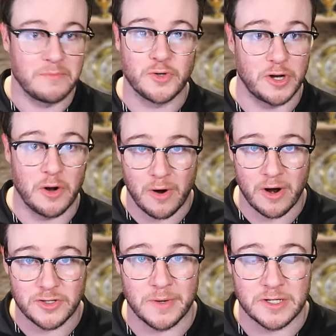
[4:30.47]
I'm sure you're not
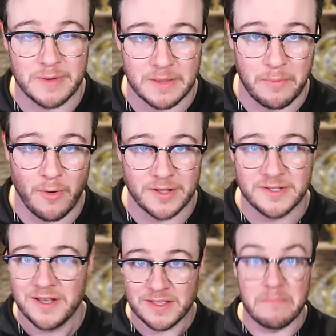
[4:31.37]
worried too much about the
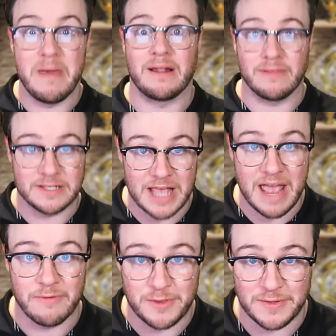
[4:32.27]
points. The medal is
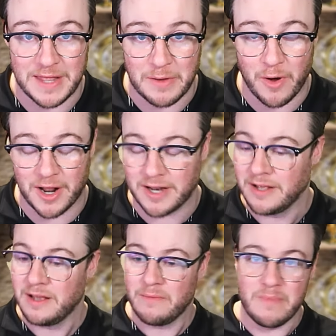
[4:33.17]
everything that he wanted.
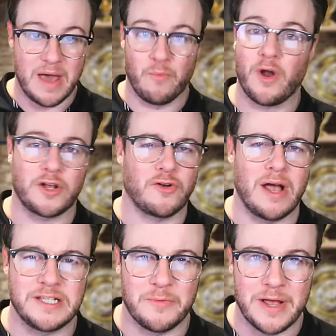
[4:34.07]
Man, what a
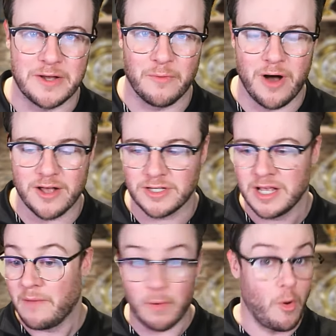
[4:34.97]
crazy week it was.
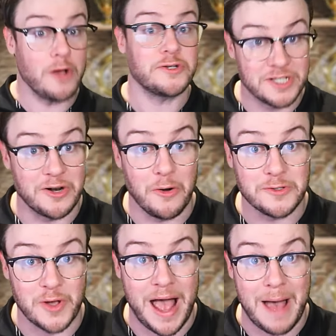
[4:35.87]
But Washington
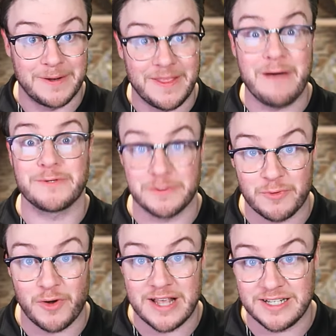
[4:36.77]
also happened, and that was some
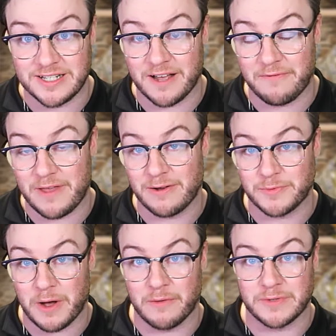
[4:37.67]
crazy stuff there
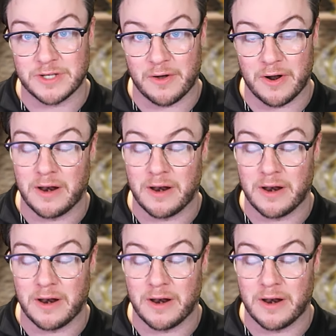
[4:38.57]
as well that was going